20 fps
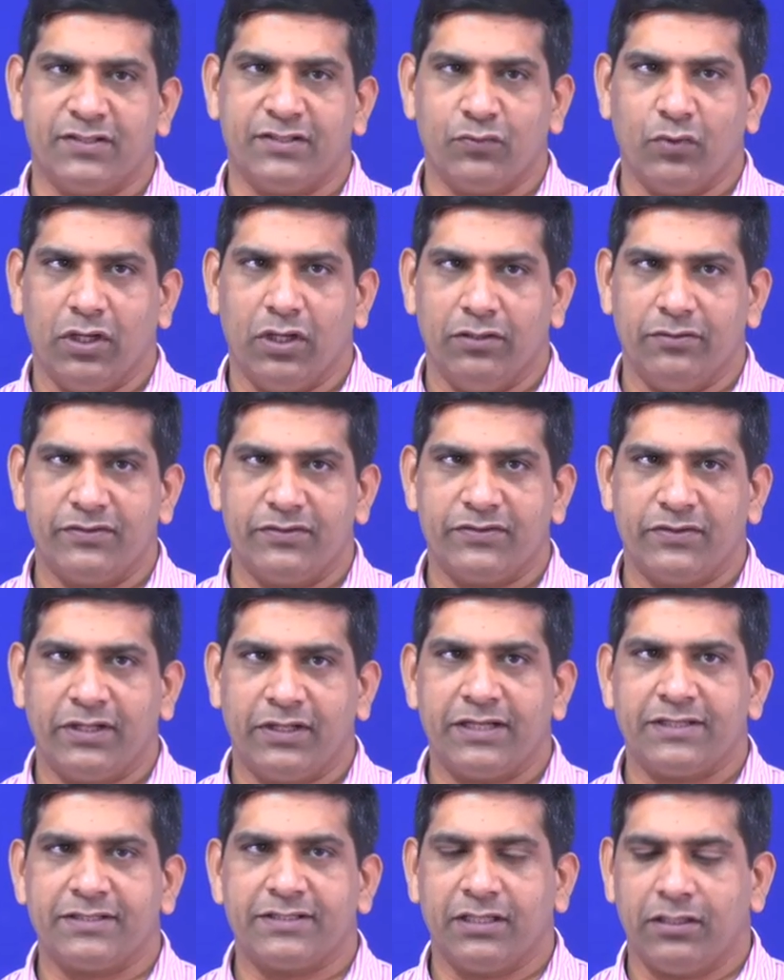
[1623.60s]
as well. So,
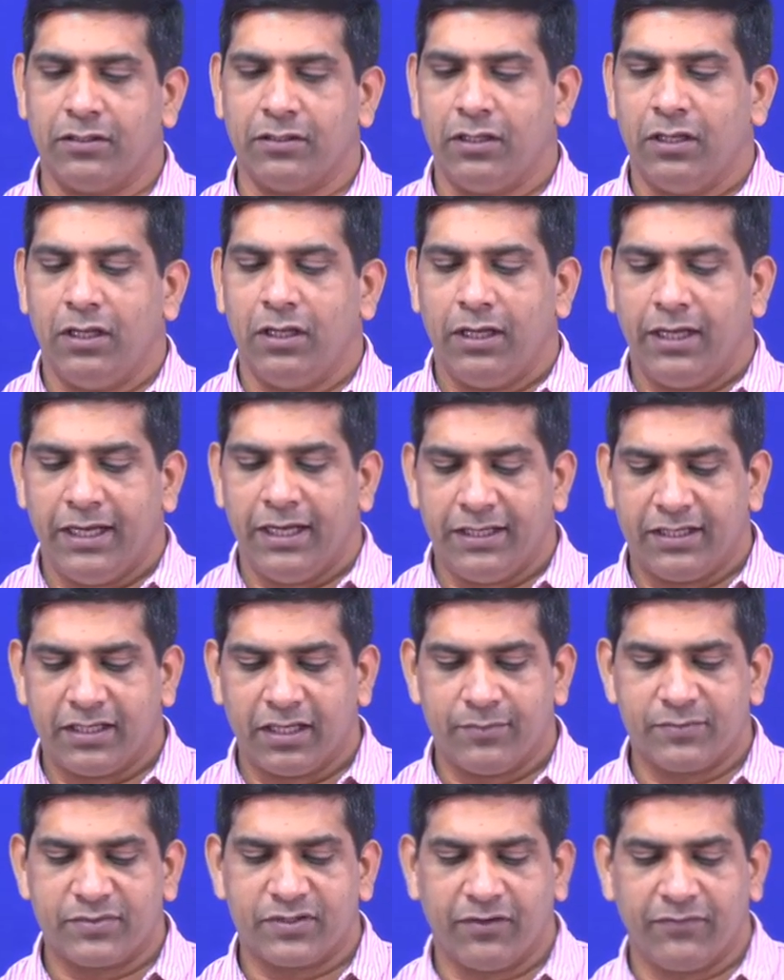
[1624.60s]
that is in
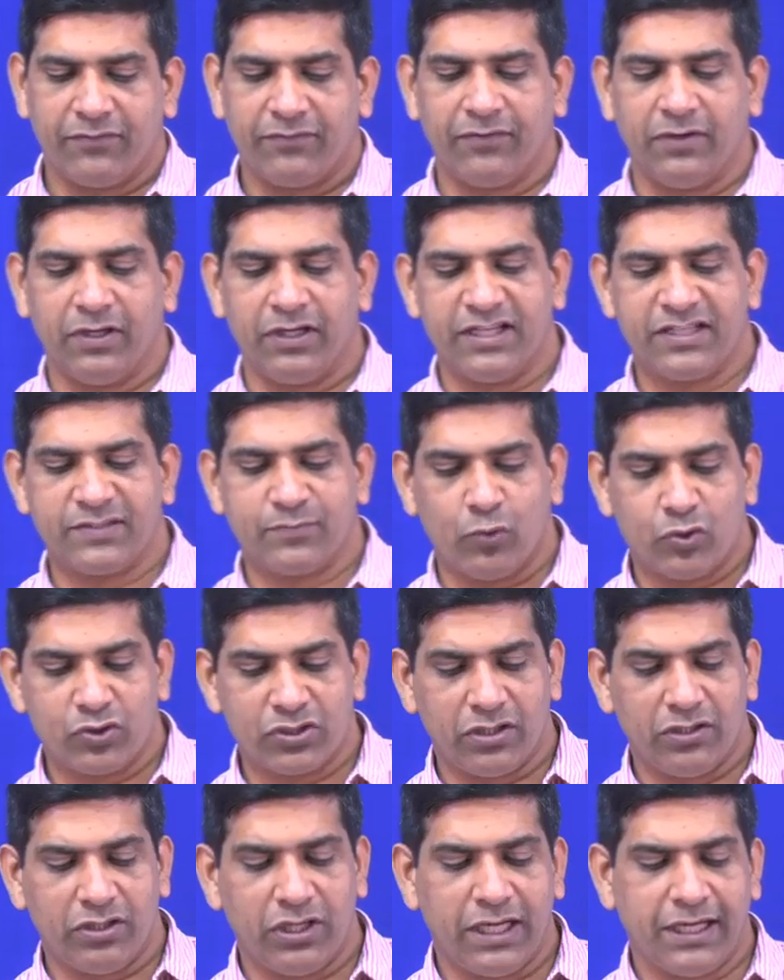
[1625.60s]
terms of
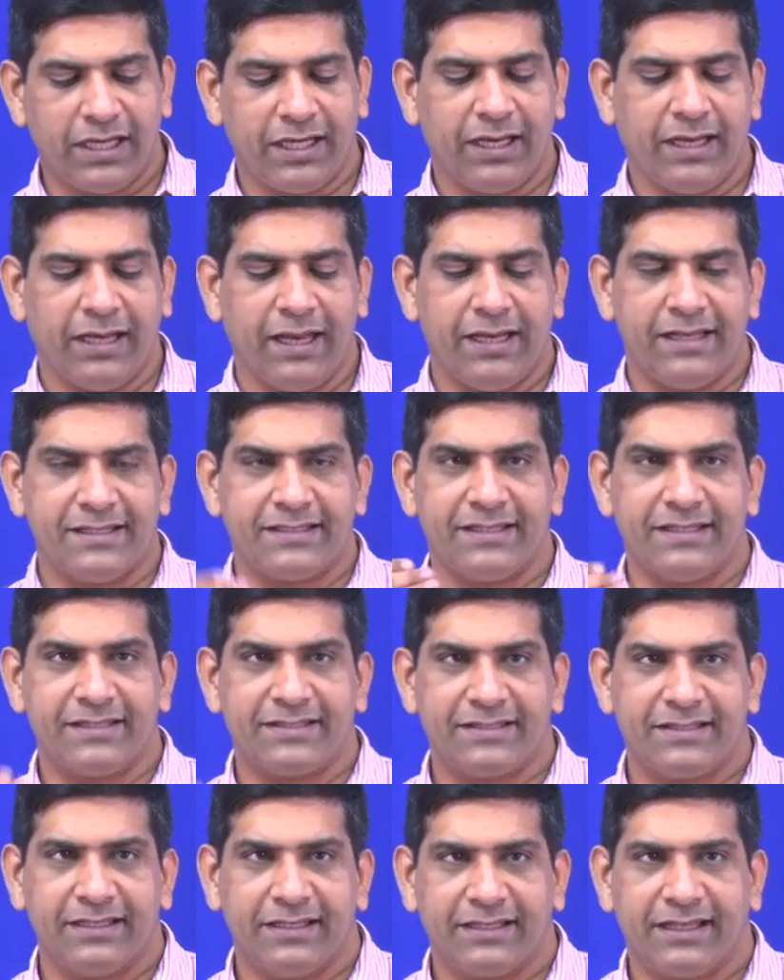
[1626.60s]
disposal related
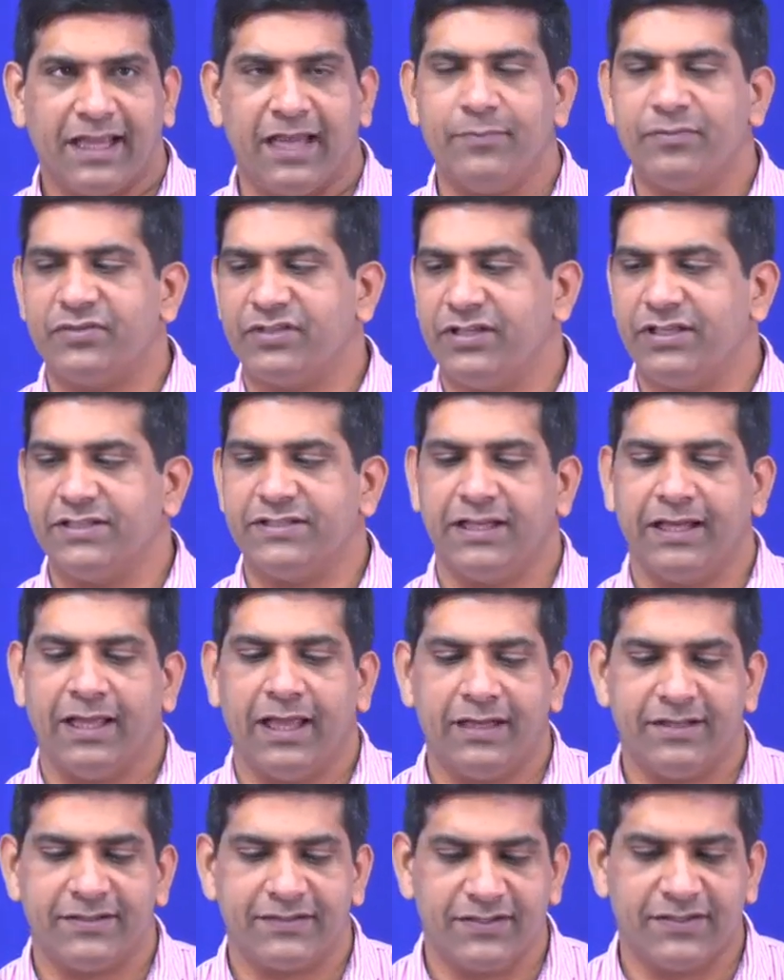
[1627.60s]
analysis, time series
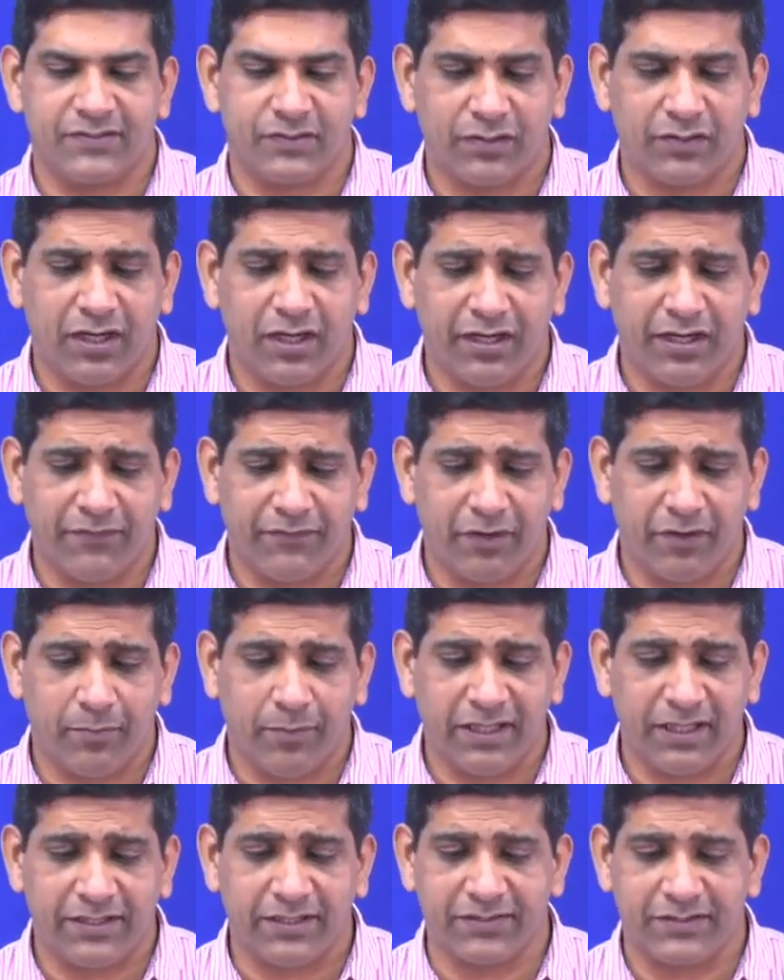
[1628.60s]
analysis. So, there are different
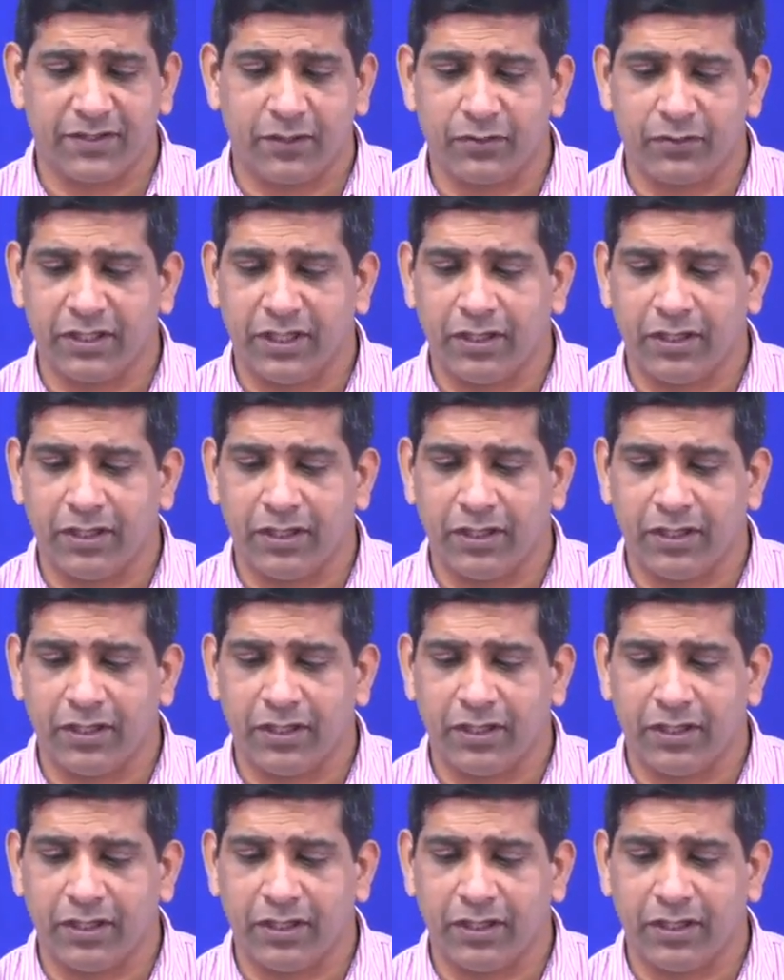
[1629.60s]
methods out